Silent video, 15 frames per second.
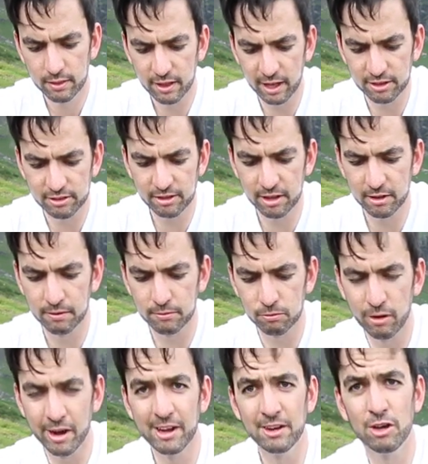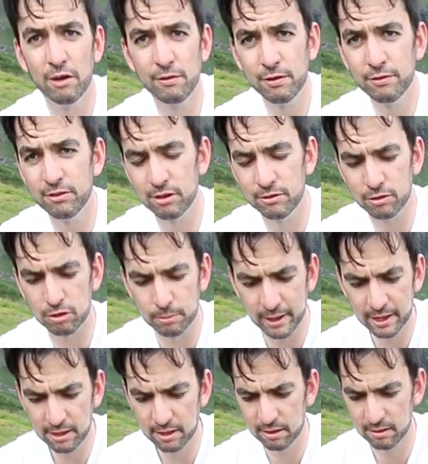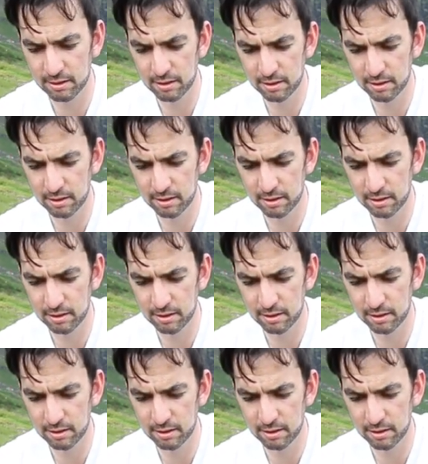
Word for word: that's a rain cover for the full bag